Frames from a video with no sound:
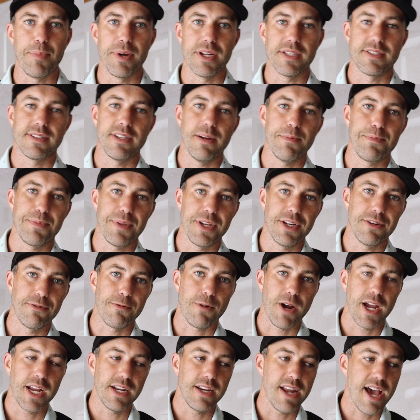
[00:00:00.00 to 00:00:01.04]
but it's something
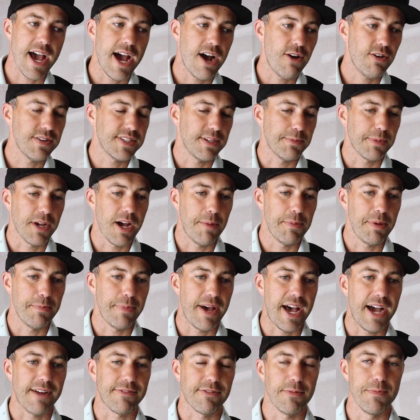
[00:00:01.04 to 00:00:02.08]
right now as I'm coming
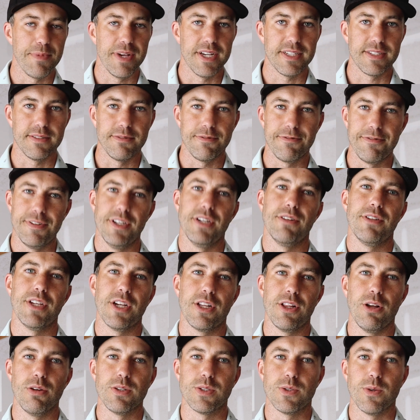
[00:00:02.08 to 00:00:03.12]
back from this and feeling
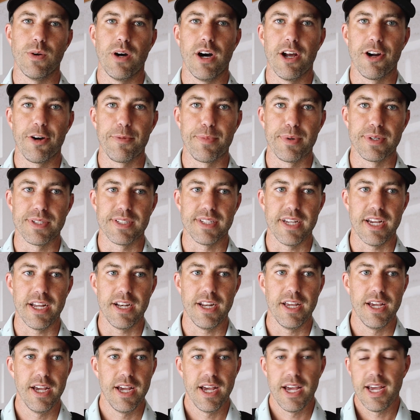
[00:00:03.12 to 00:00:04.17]
close to
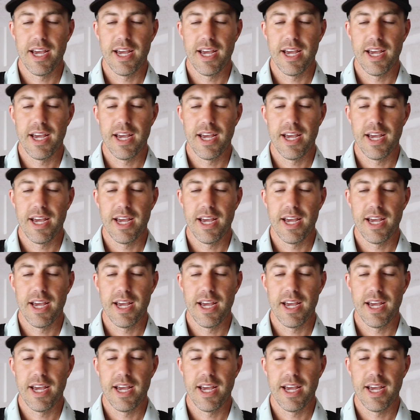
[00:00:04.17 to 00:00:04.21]
100%.